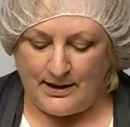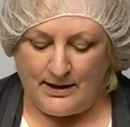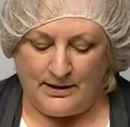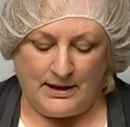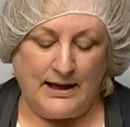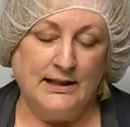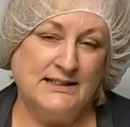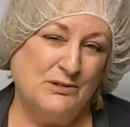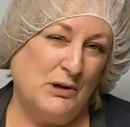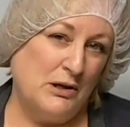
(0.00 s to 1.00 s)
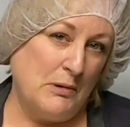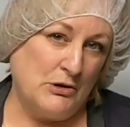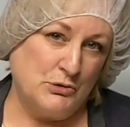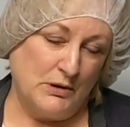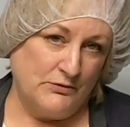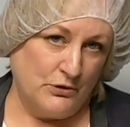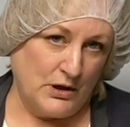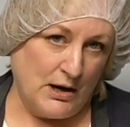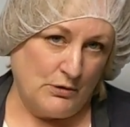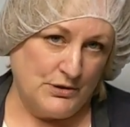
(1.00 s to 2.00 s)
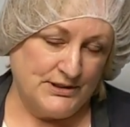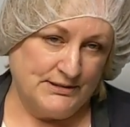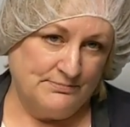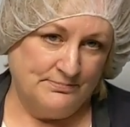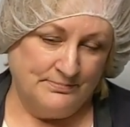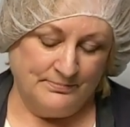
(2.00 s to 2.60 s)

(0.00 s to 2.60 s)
I like to wait about 24 hours.